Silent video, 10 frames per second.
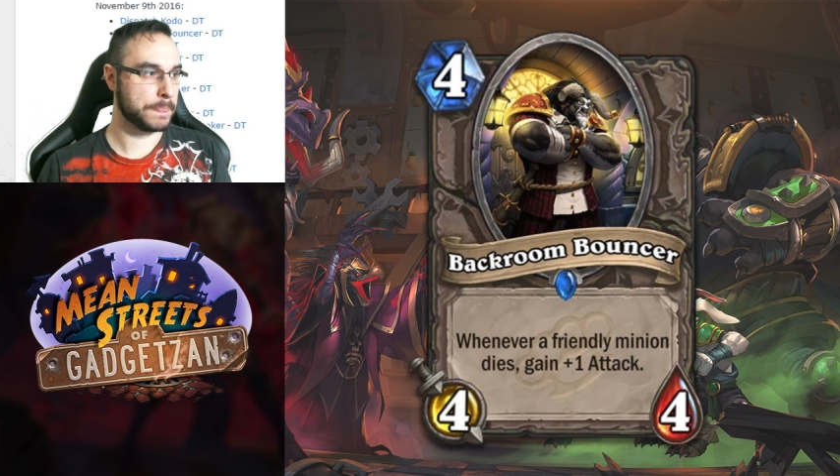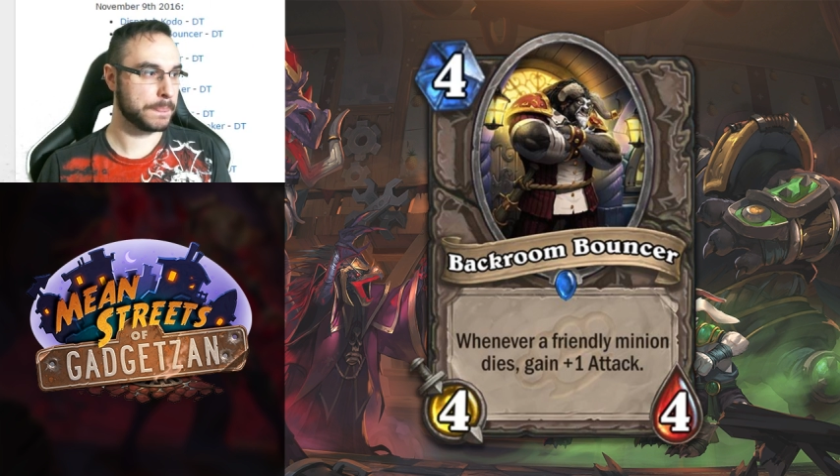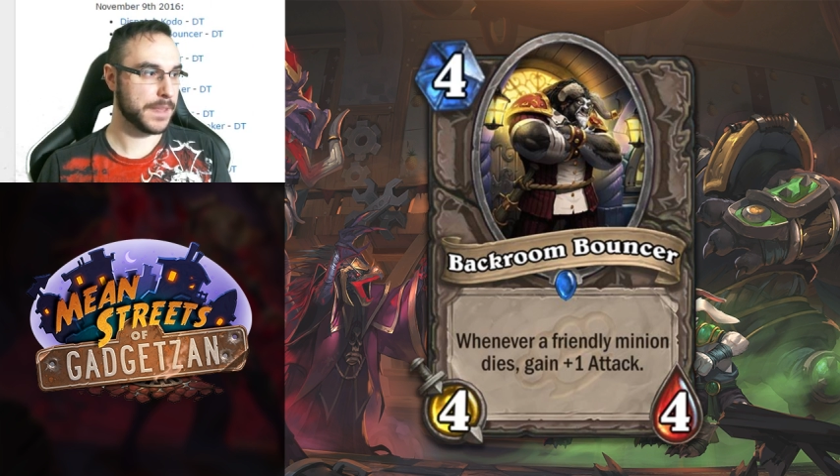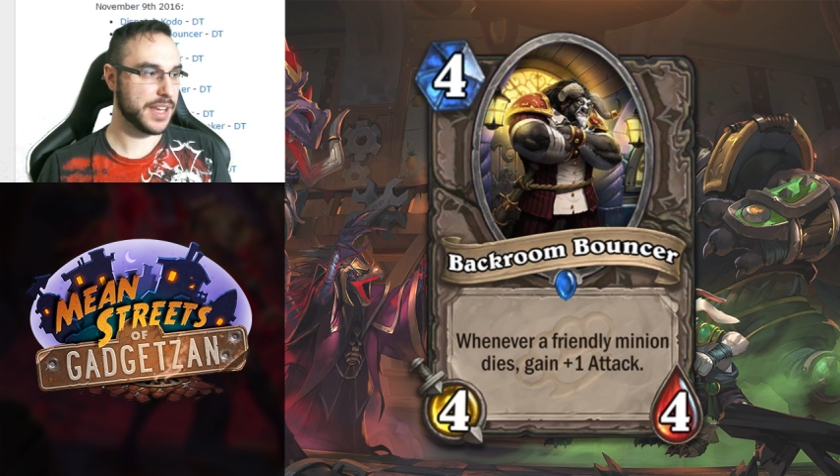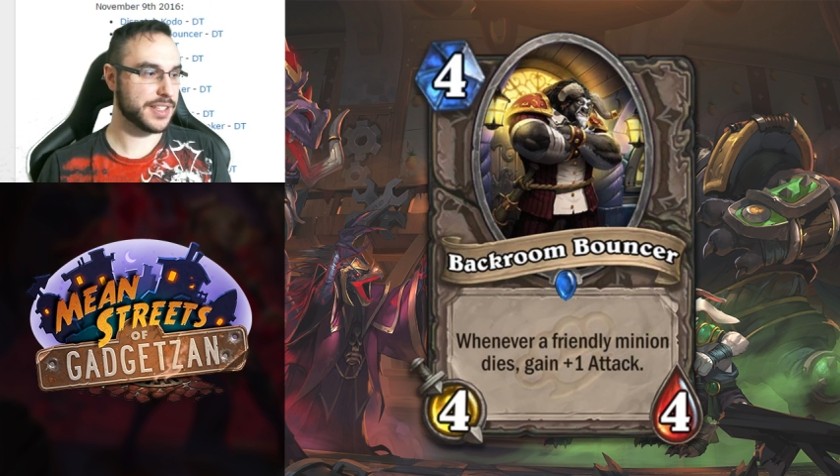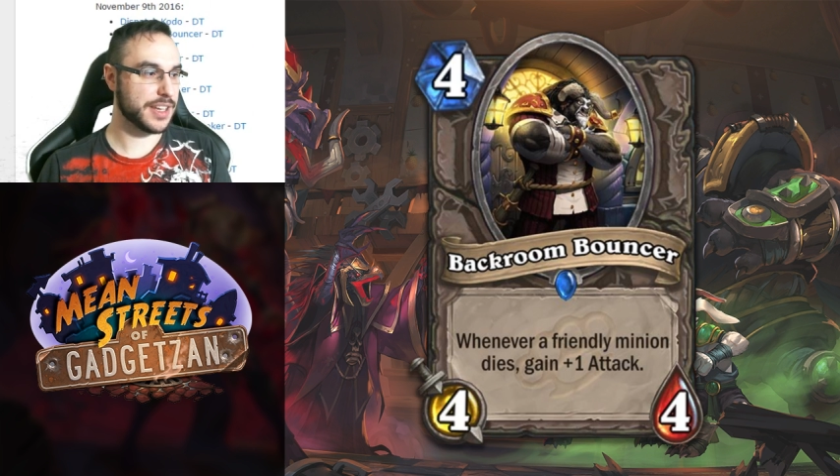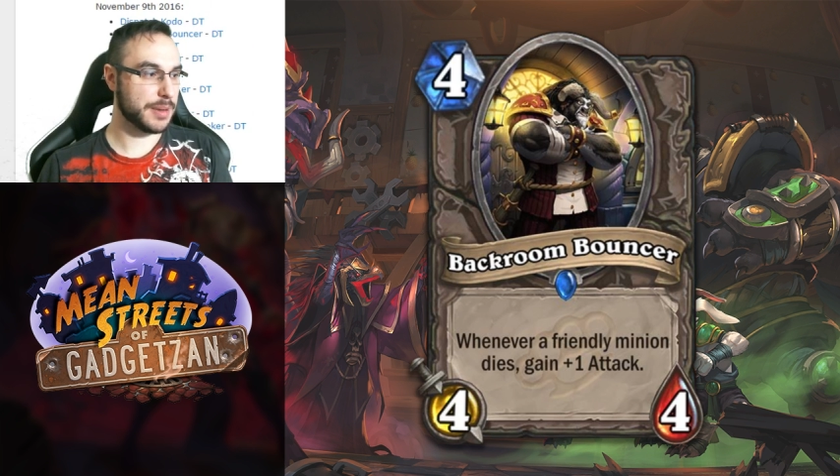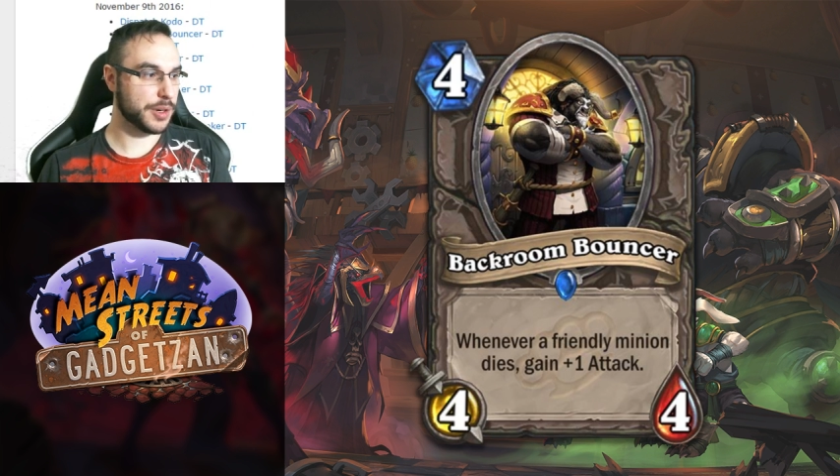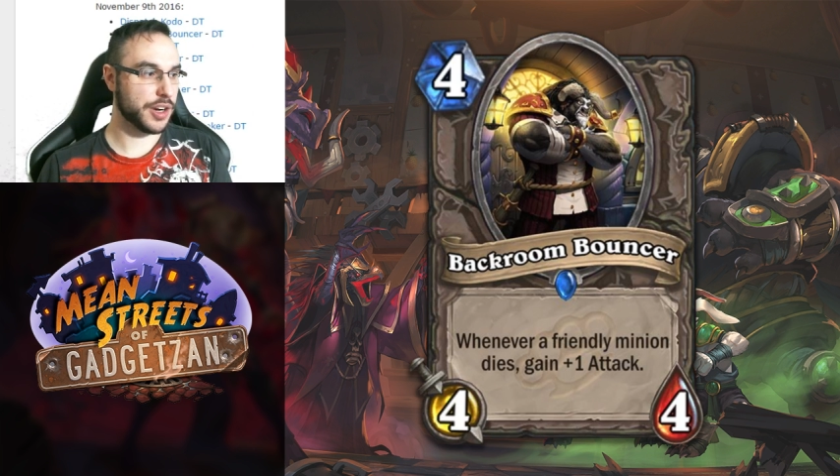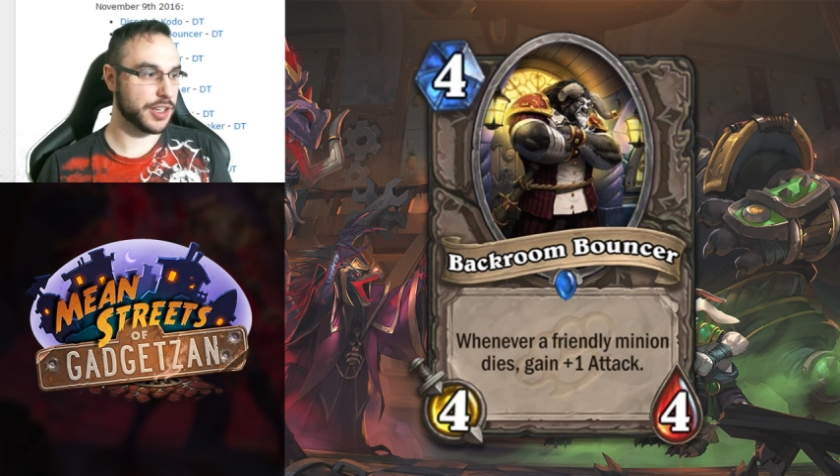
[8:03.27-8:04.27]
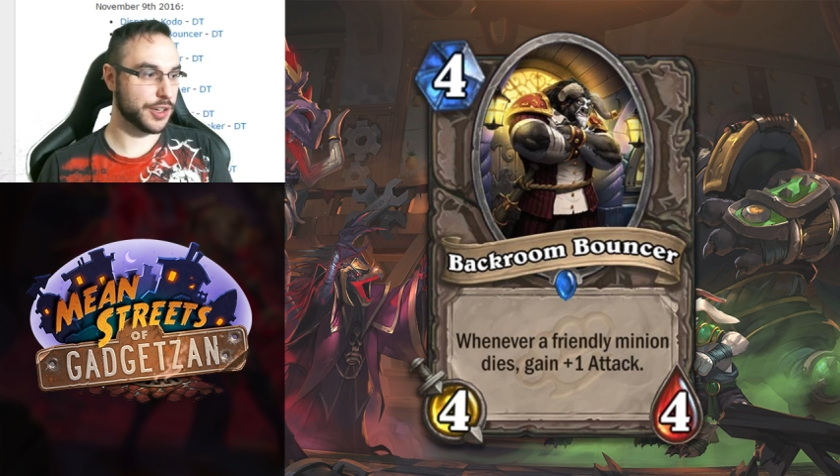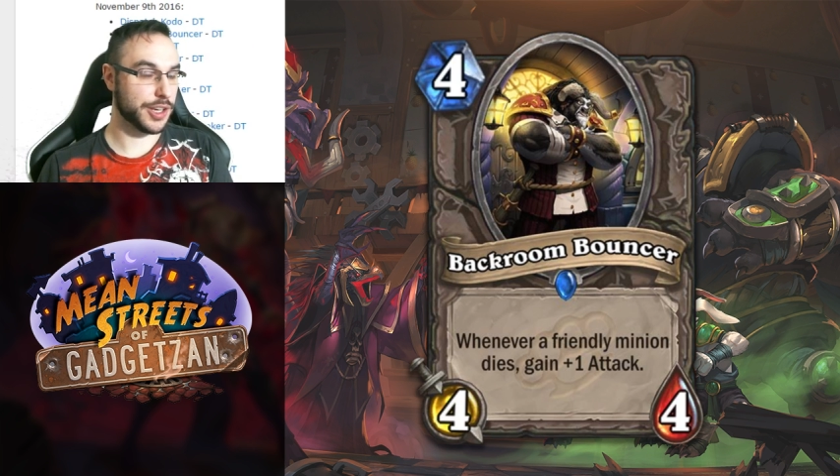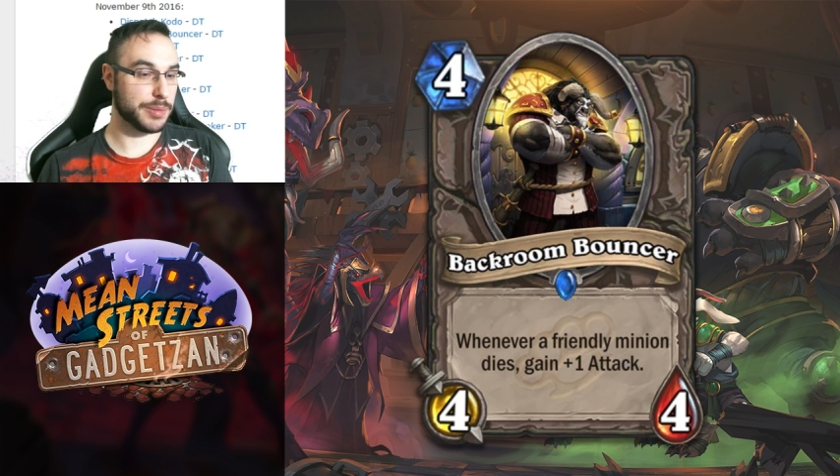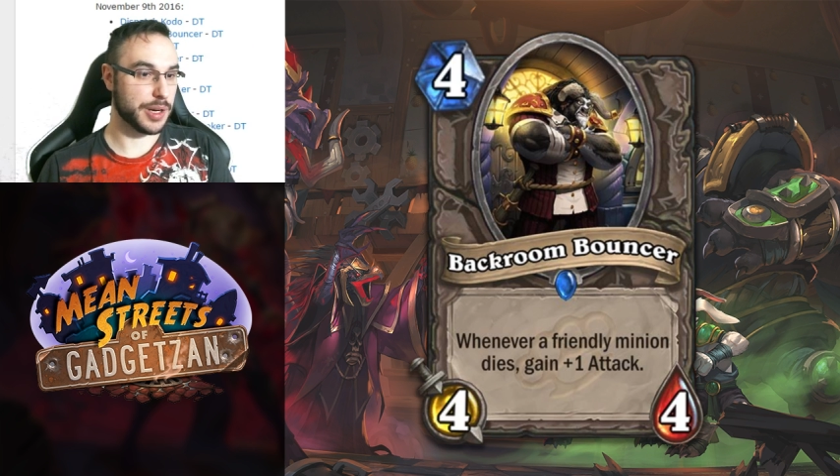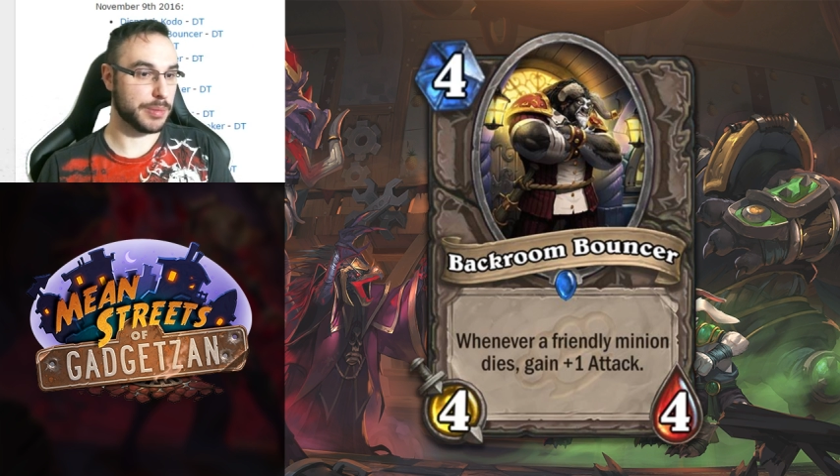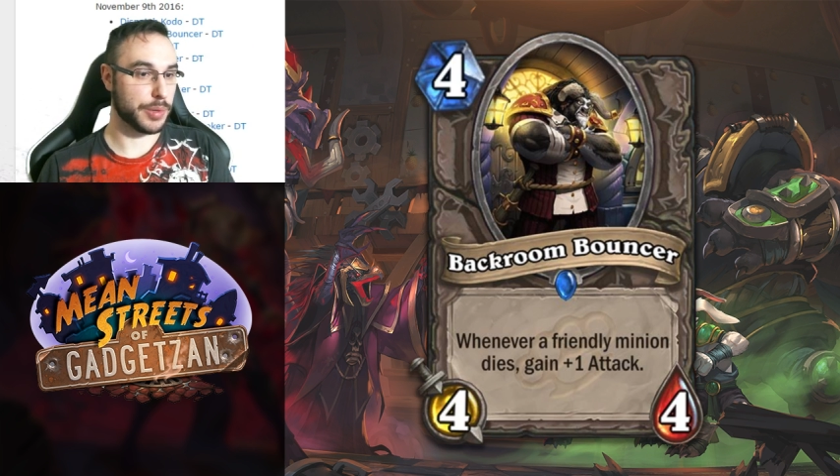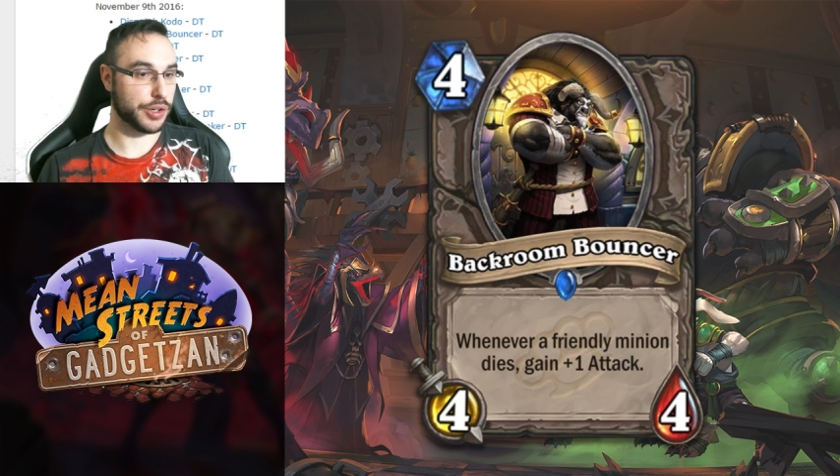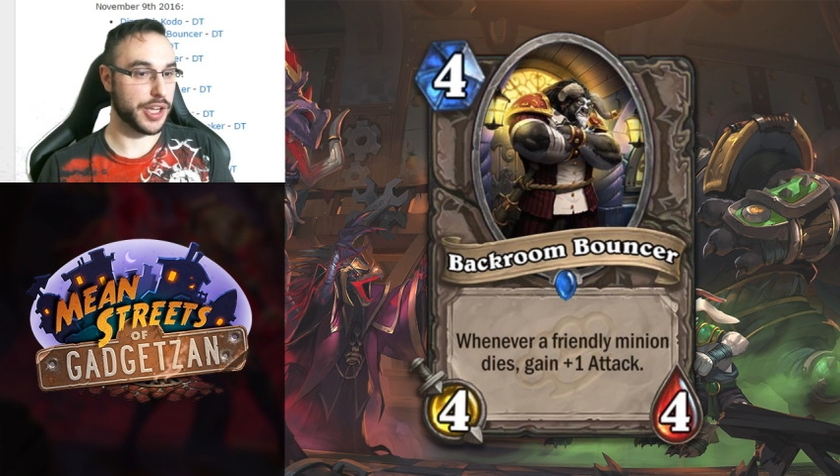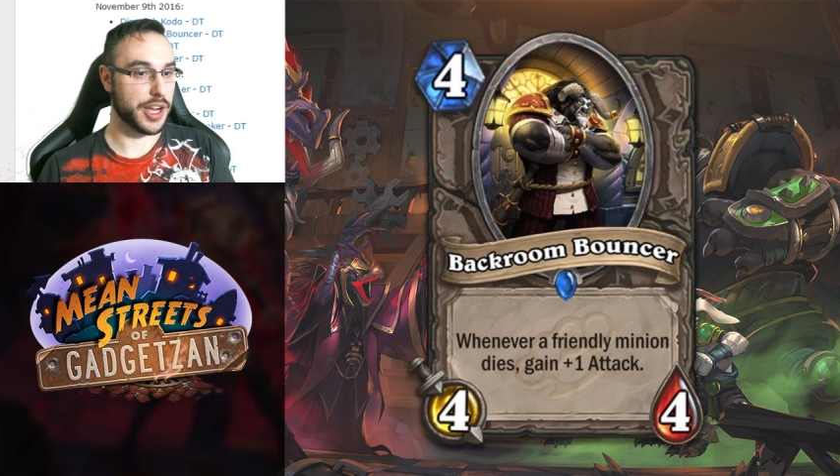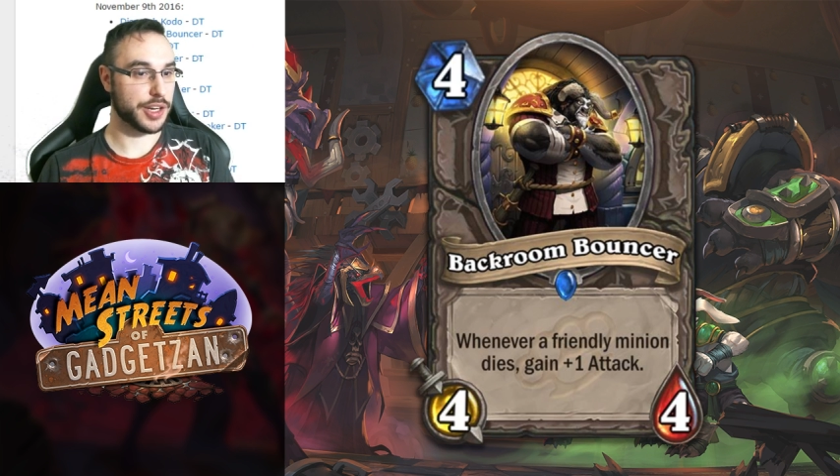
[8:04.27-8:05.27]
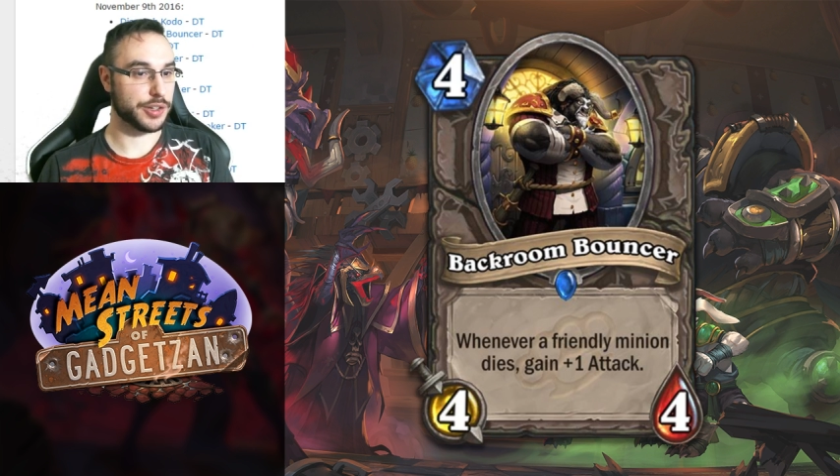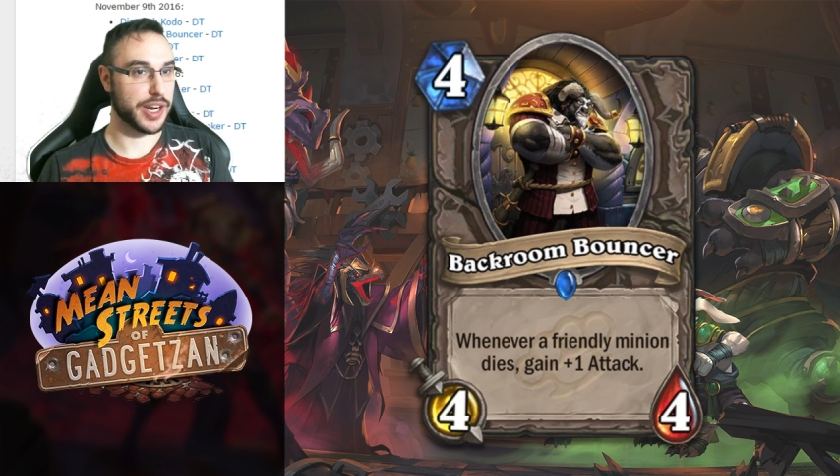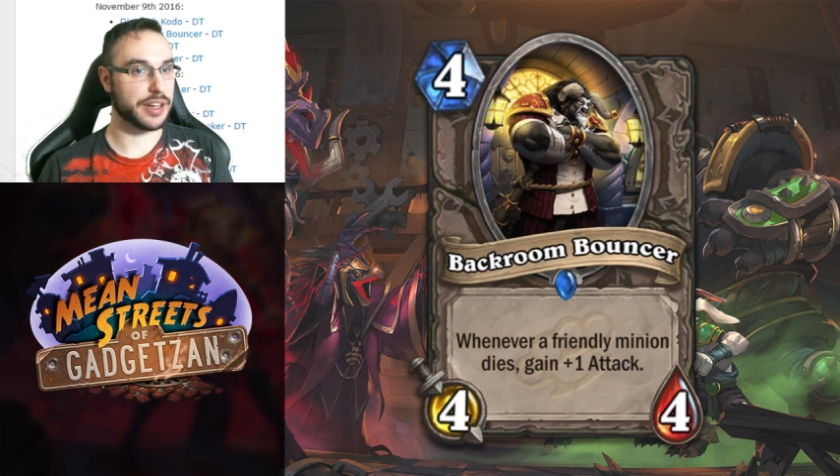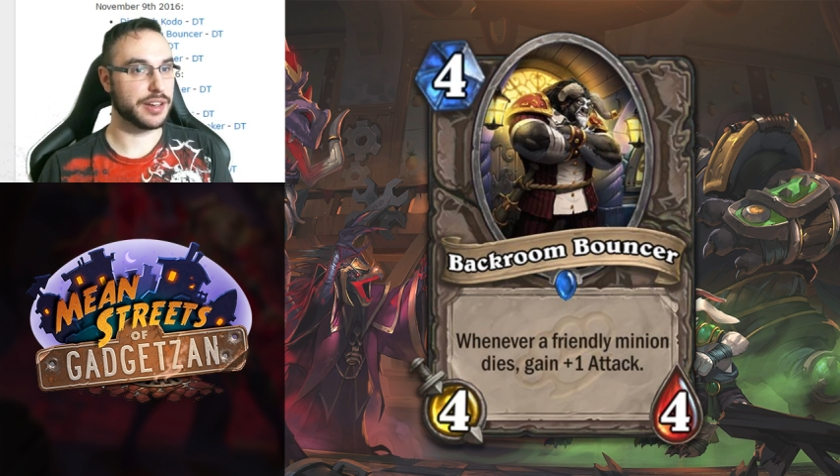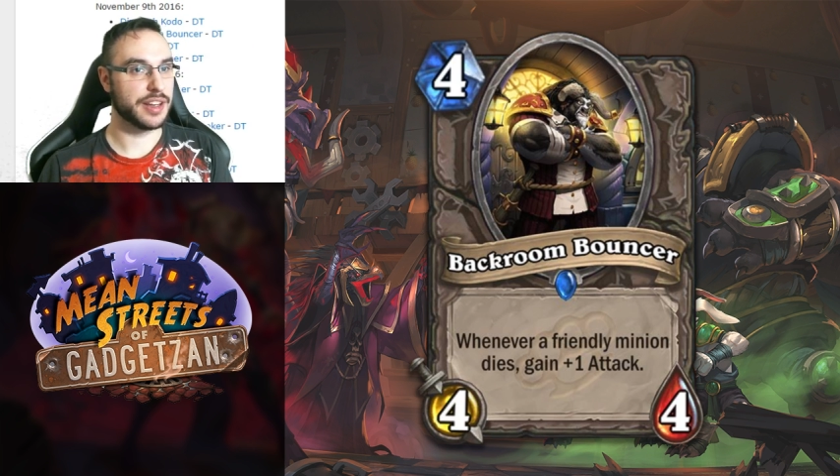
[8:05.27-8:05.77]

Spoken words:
That's the type of card that could have been a Murloc, right?